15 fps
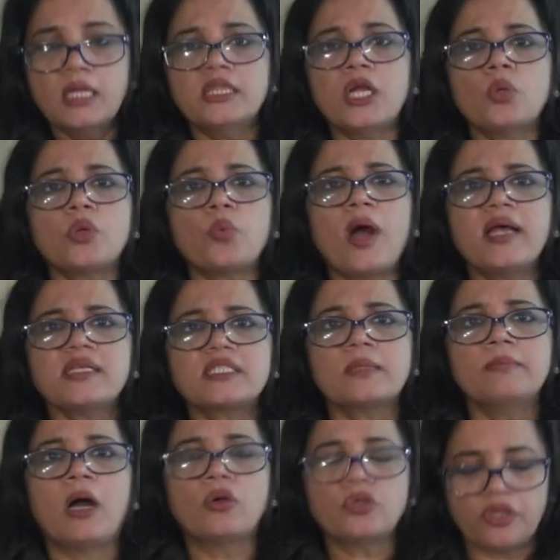Now the vast
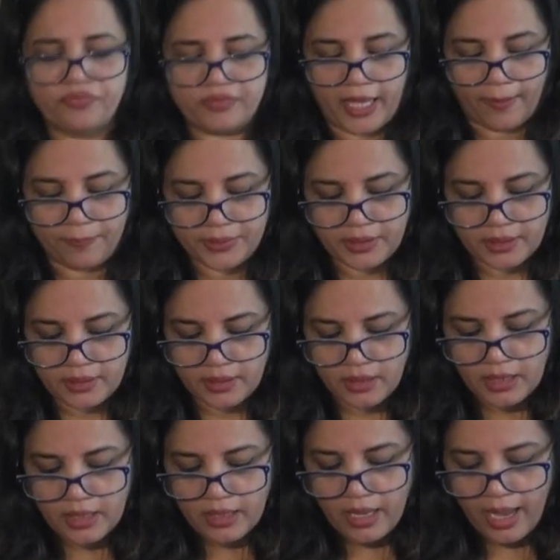amount of capital
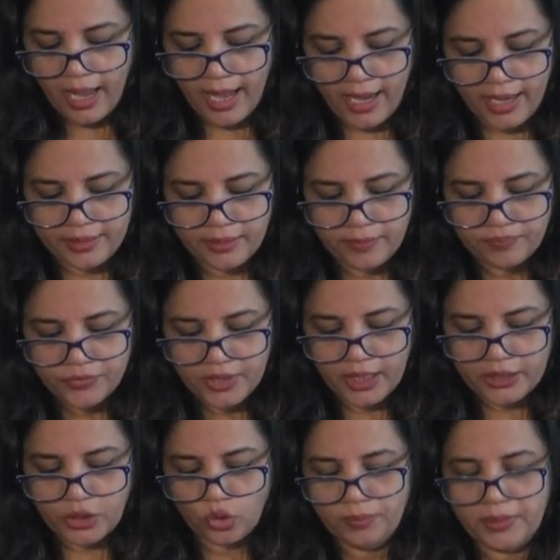had
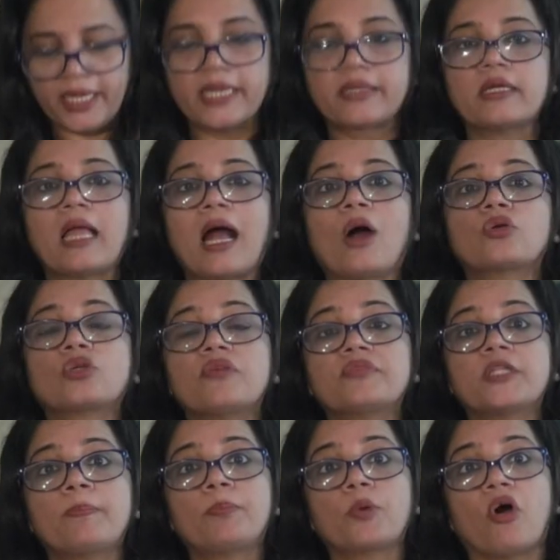accumulated out
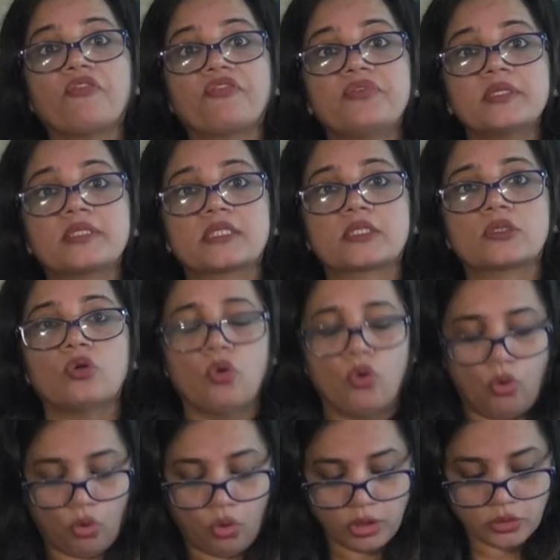of the profits
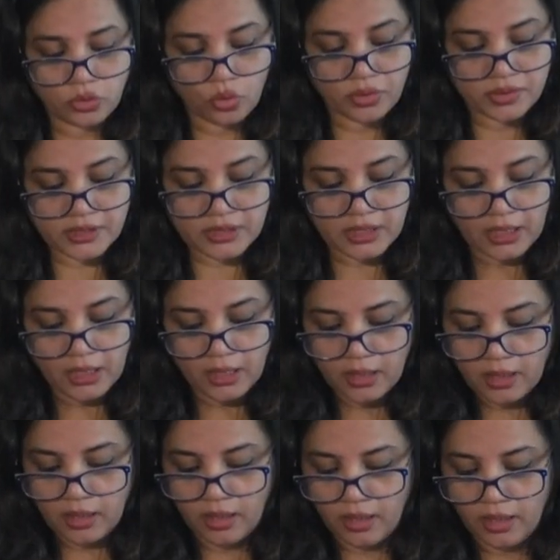all those
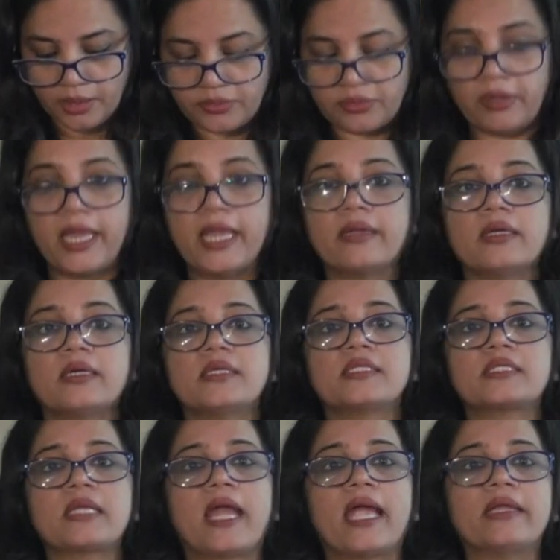
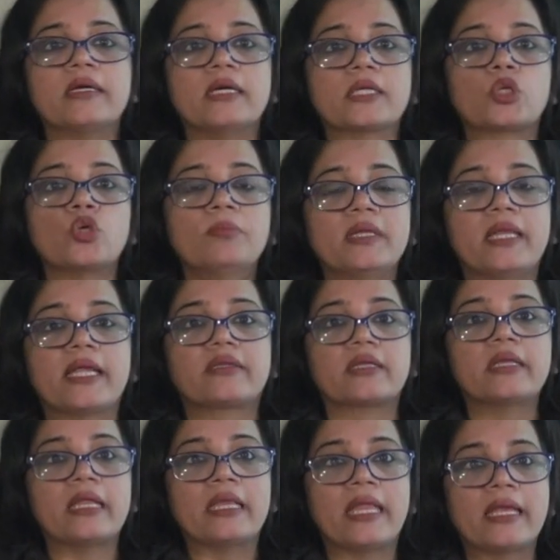traders had
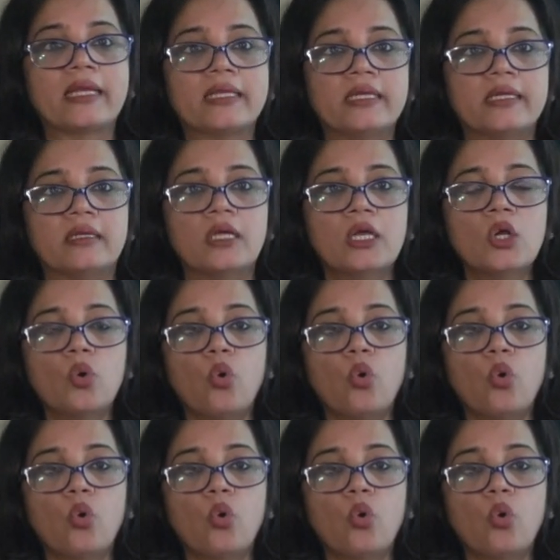accumulated in England